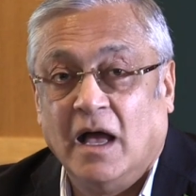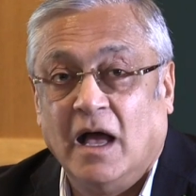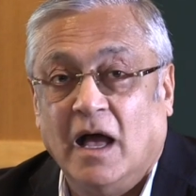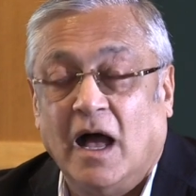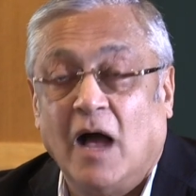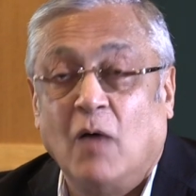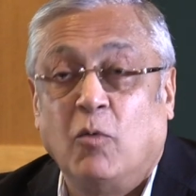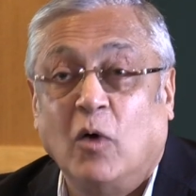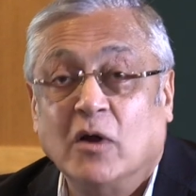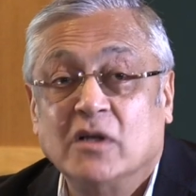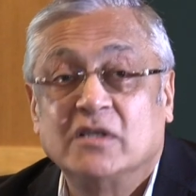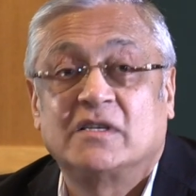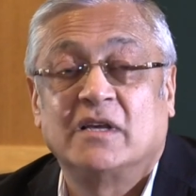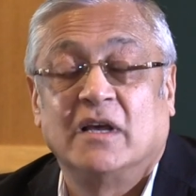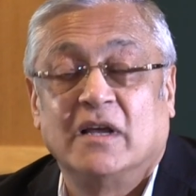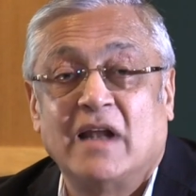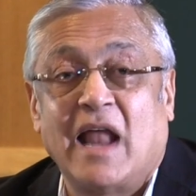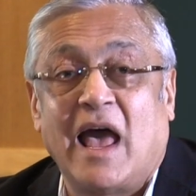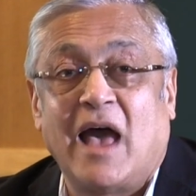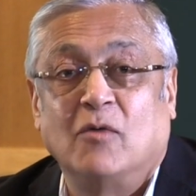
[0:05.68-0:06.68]
I want to
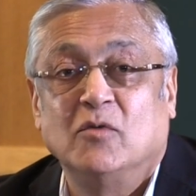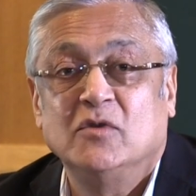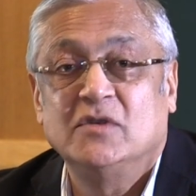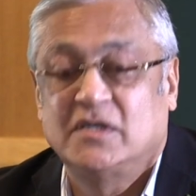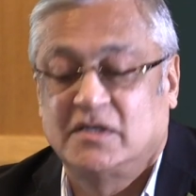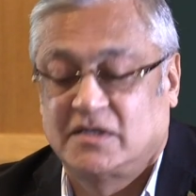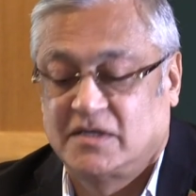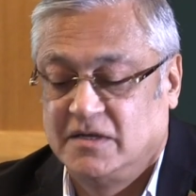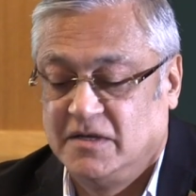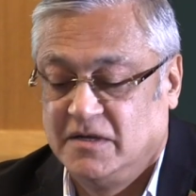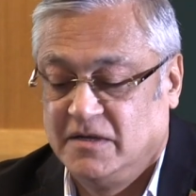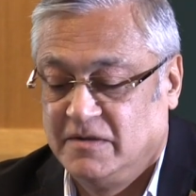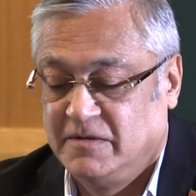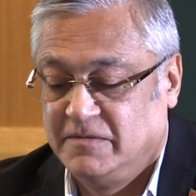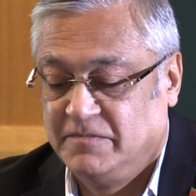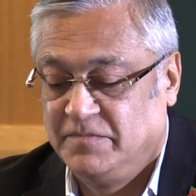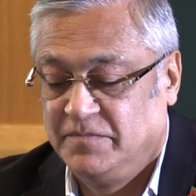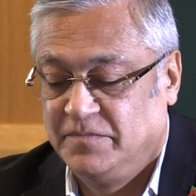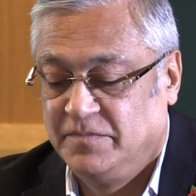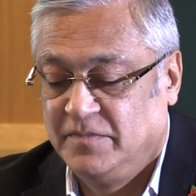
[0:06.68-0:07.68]
announce
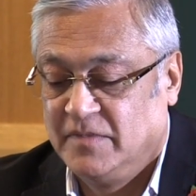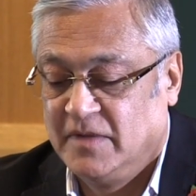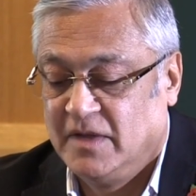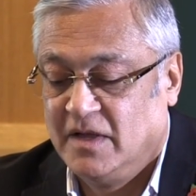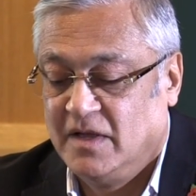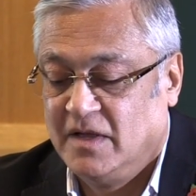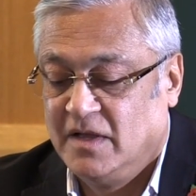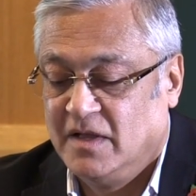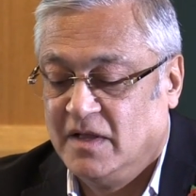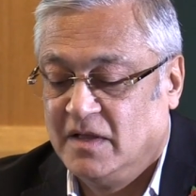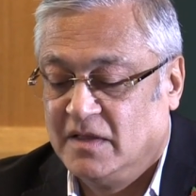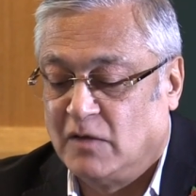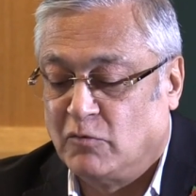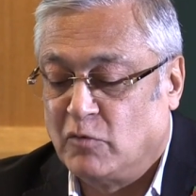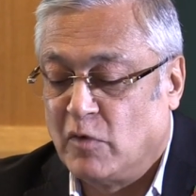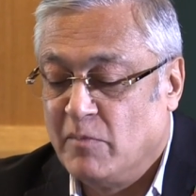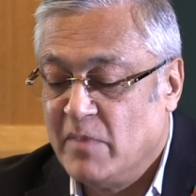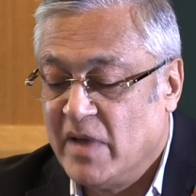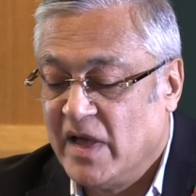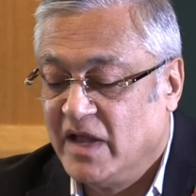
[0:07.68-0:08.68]
that
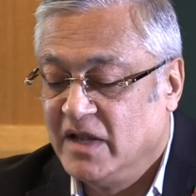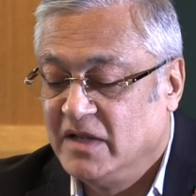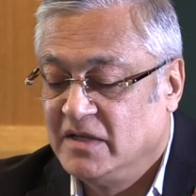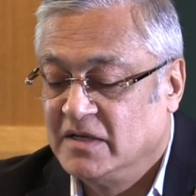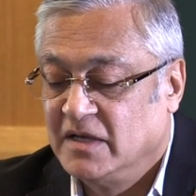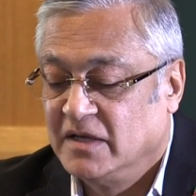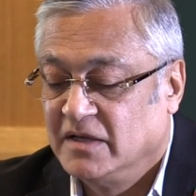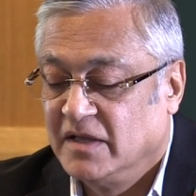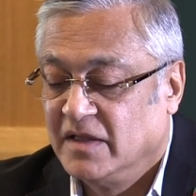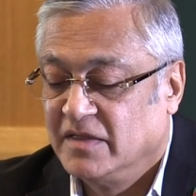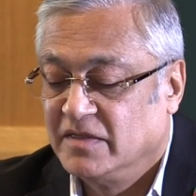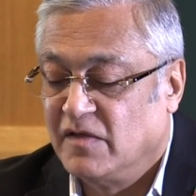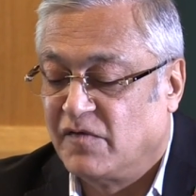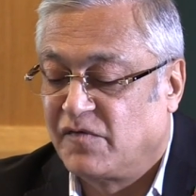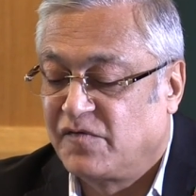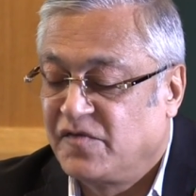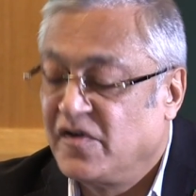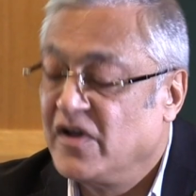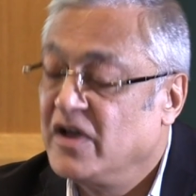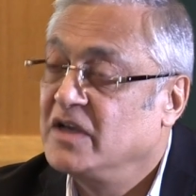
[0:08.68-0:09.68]
we've made the
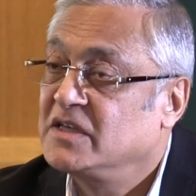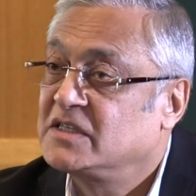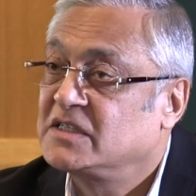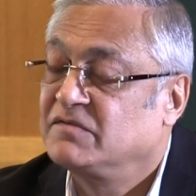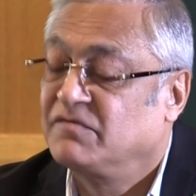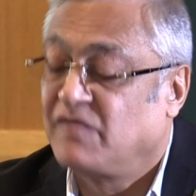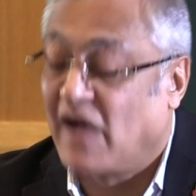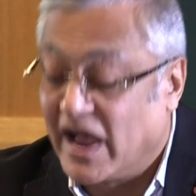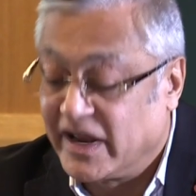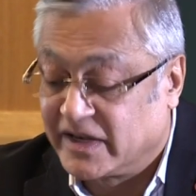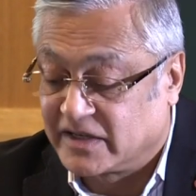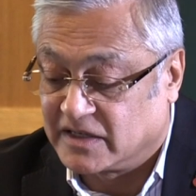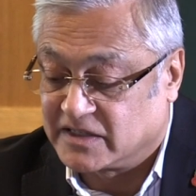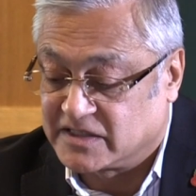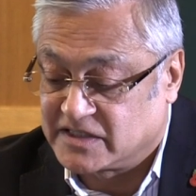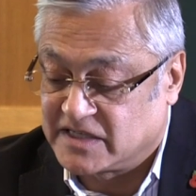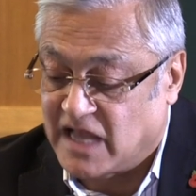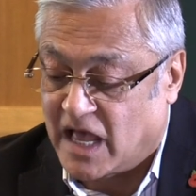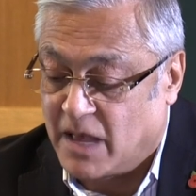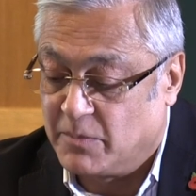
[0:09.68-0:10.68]
first vital
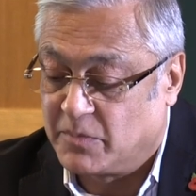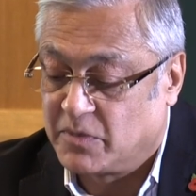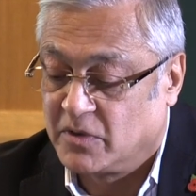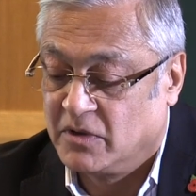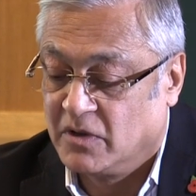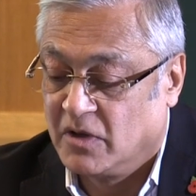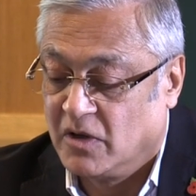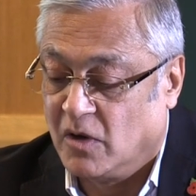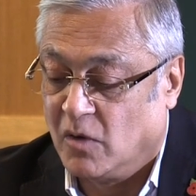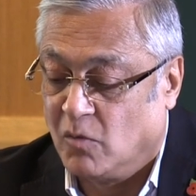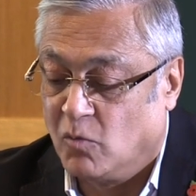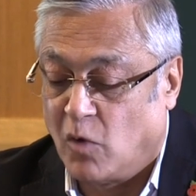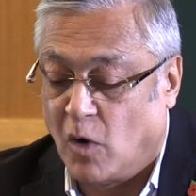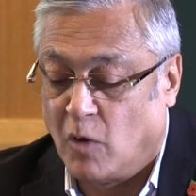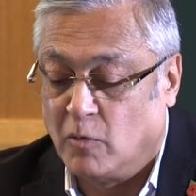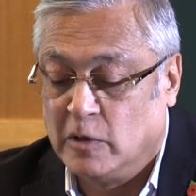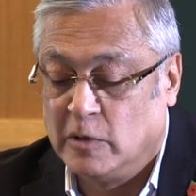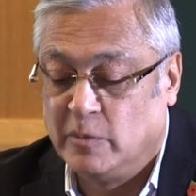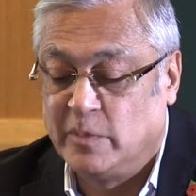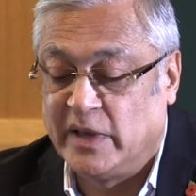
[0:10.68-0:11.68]
step on what
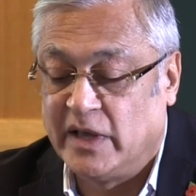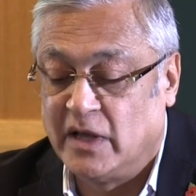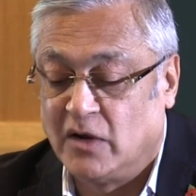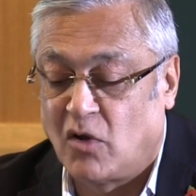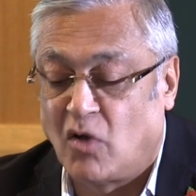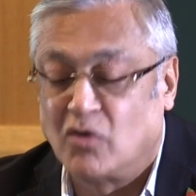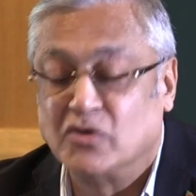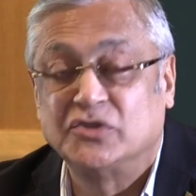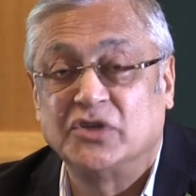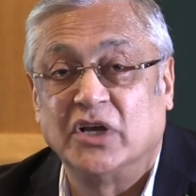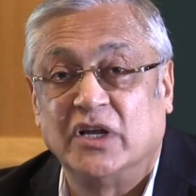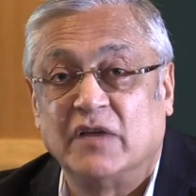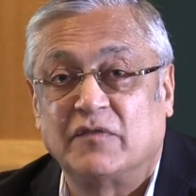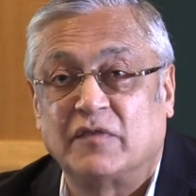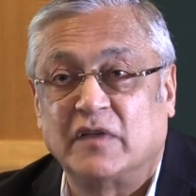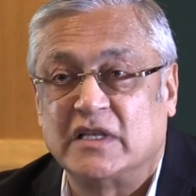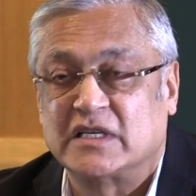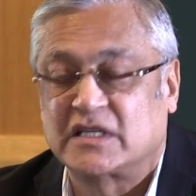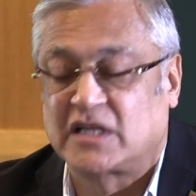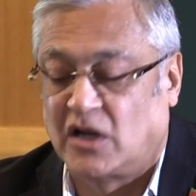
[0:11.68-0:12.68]
will be a long journey for
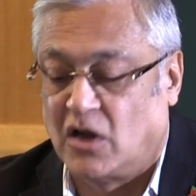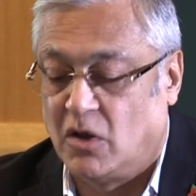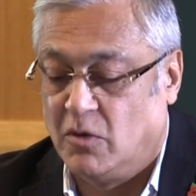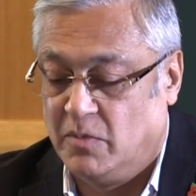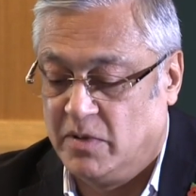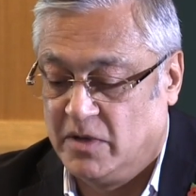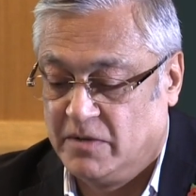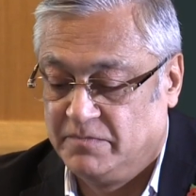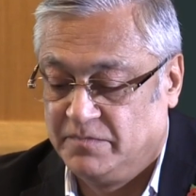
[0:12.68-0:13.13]
this club.